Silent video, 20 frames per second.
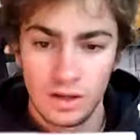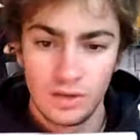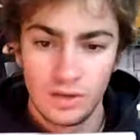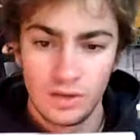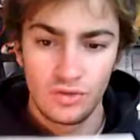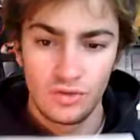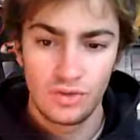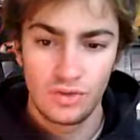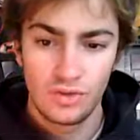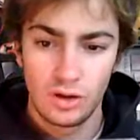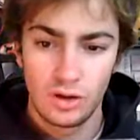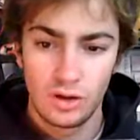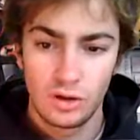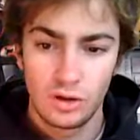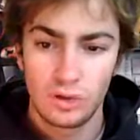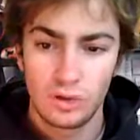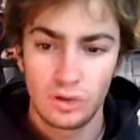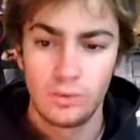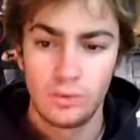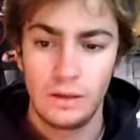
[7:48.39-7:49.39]

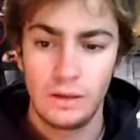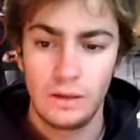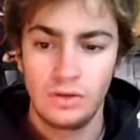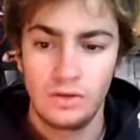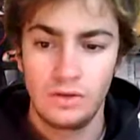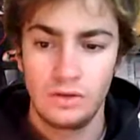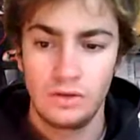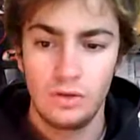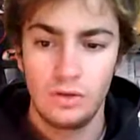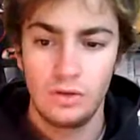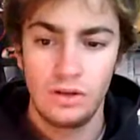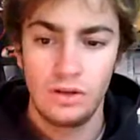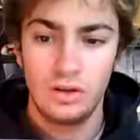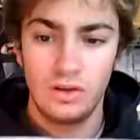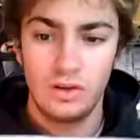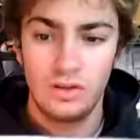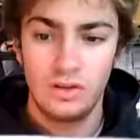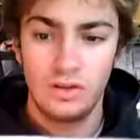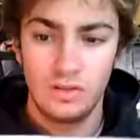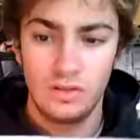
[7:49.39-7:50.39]
so basically,
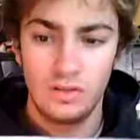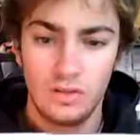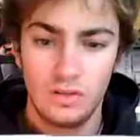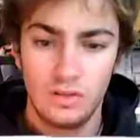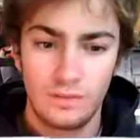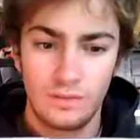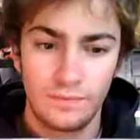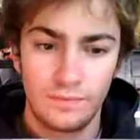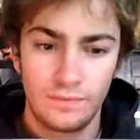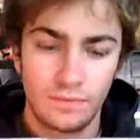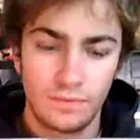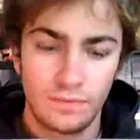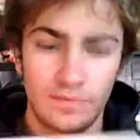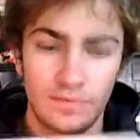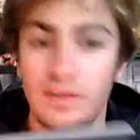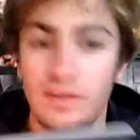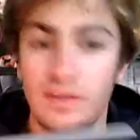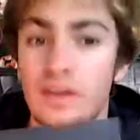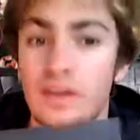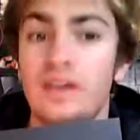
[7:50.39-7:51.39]
he's
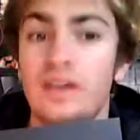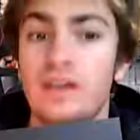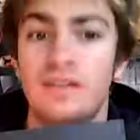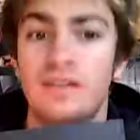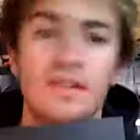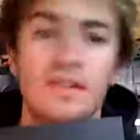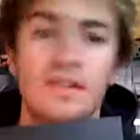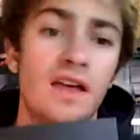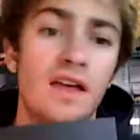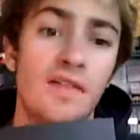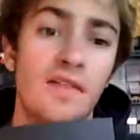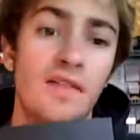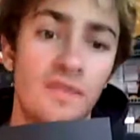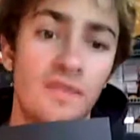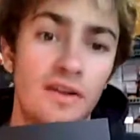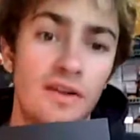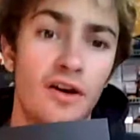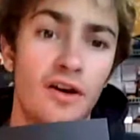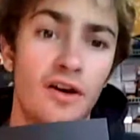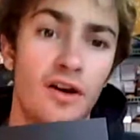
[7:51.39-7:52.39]
he gets sent
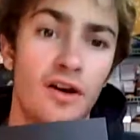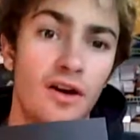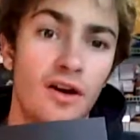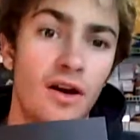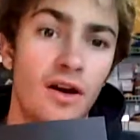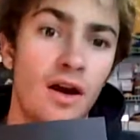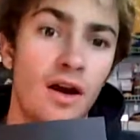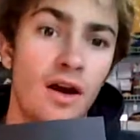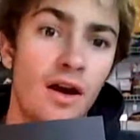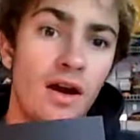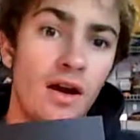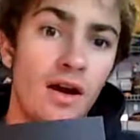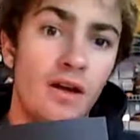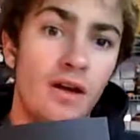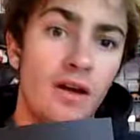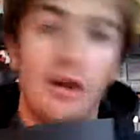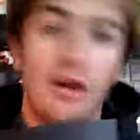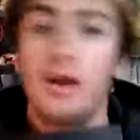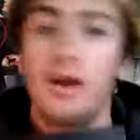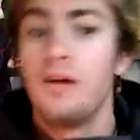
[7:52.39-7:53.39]
there
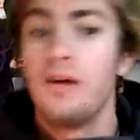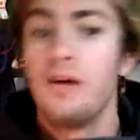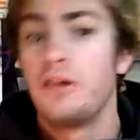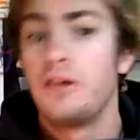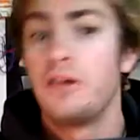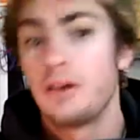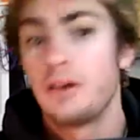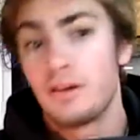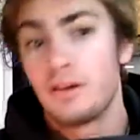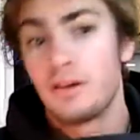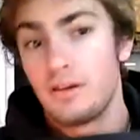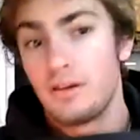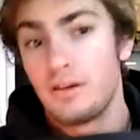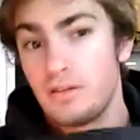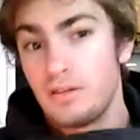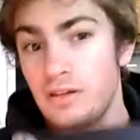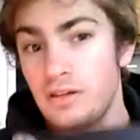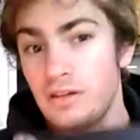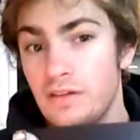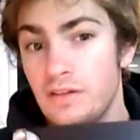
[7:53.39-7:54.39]

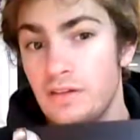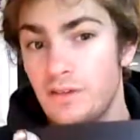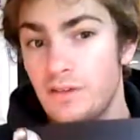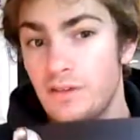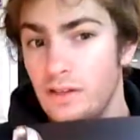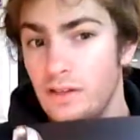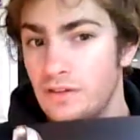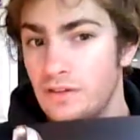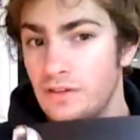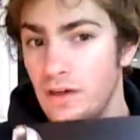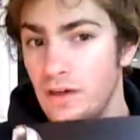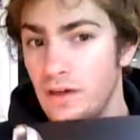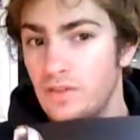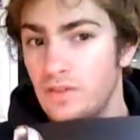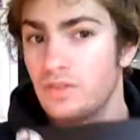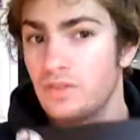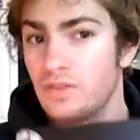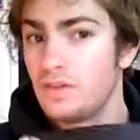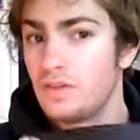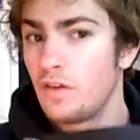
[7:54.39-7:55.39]
and he finds out
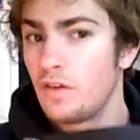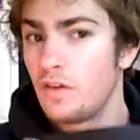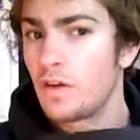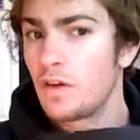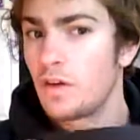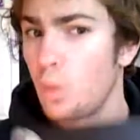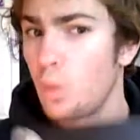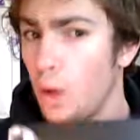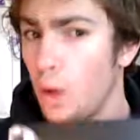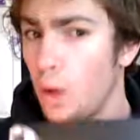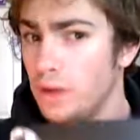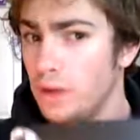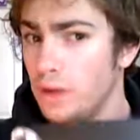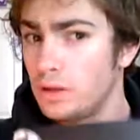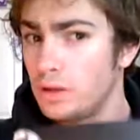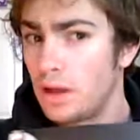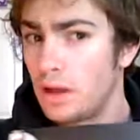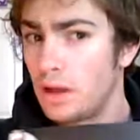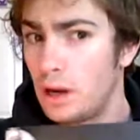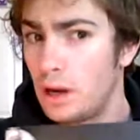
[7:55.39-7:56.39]
this isn't
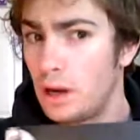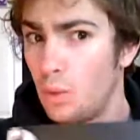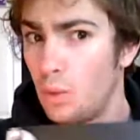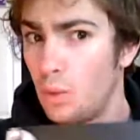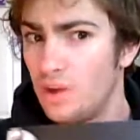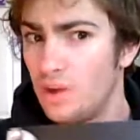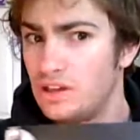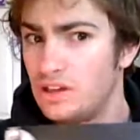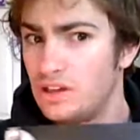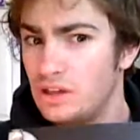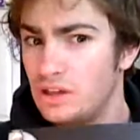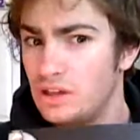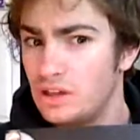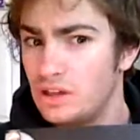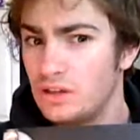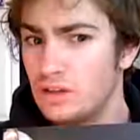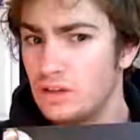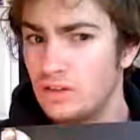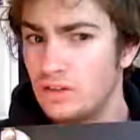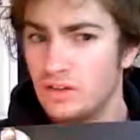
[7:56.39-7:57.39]
quite what he
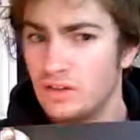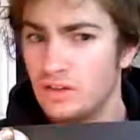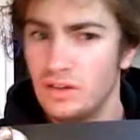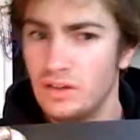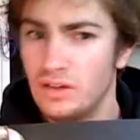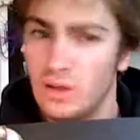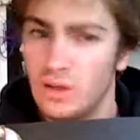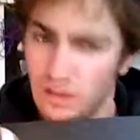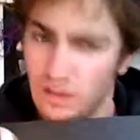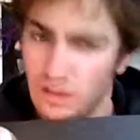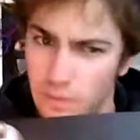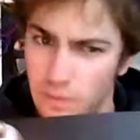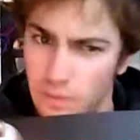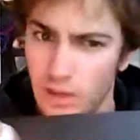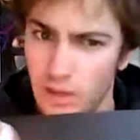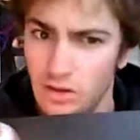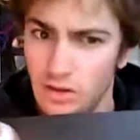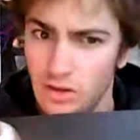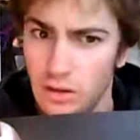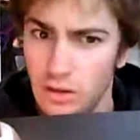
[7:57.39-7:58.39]
is
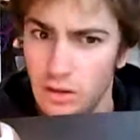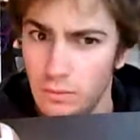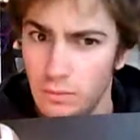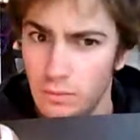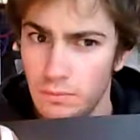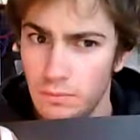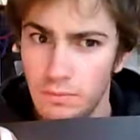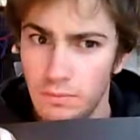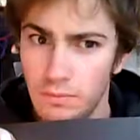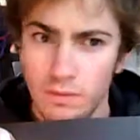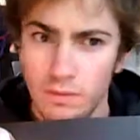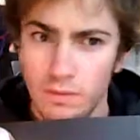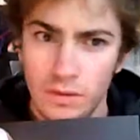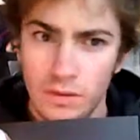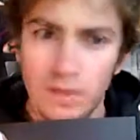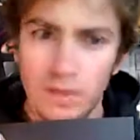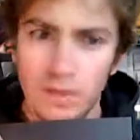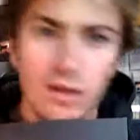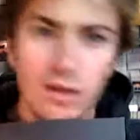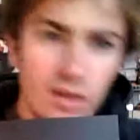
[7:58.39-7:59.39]
expecting
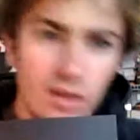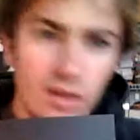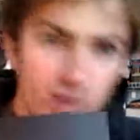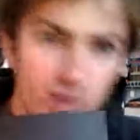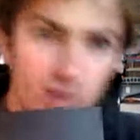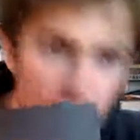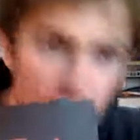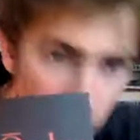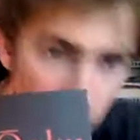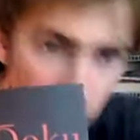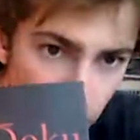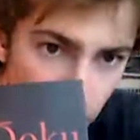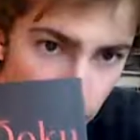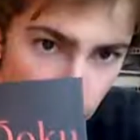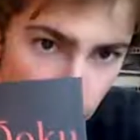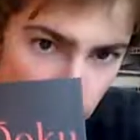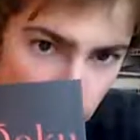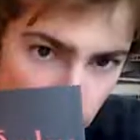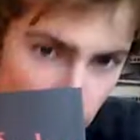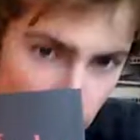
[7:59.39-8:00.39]
it to
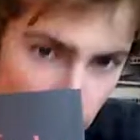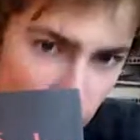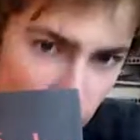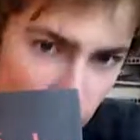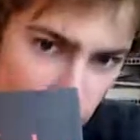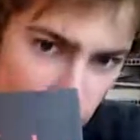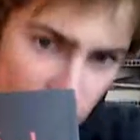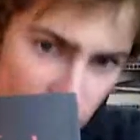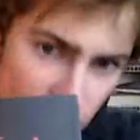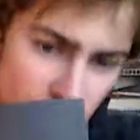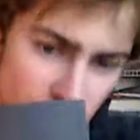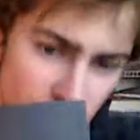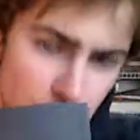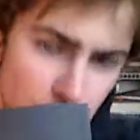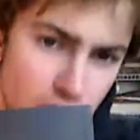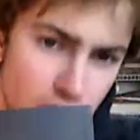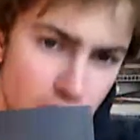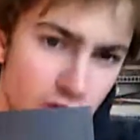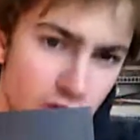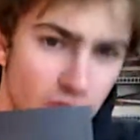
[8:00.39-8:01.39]
be because he was
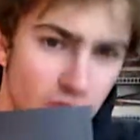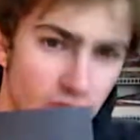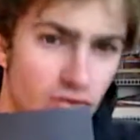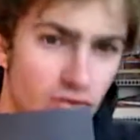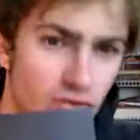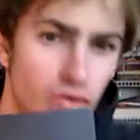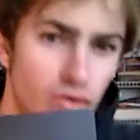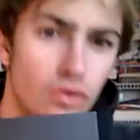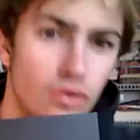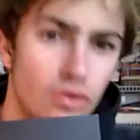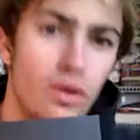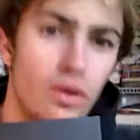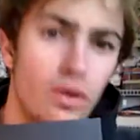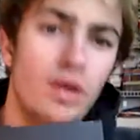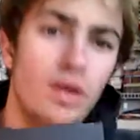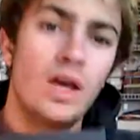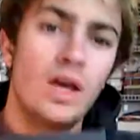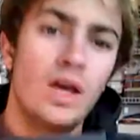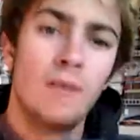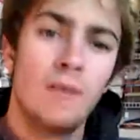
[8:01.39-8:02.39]
expecting to
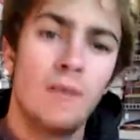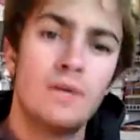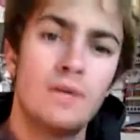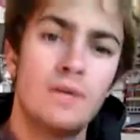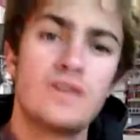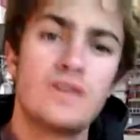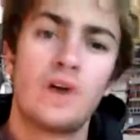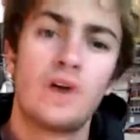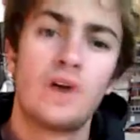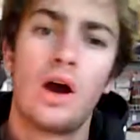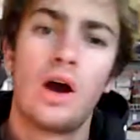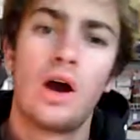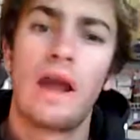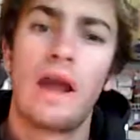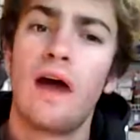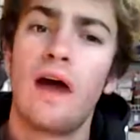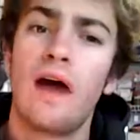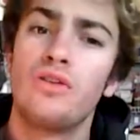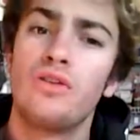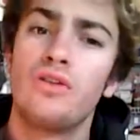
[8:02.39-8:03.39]
be taught how to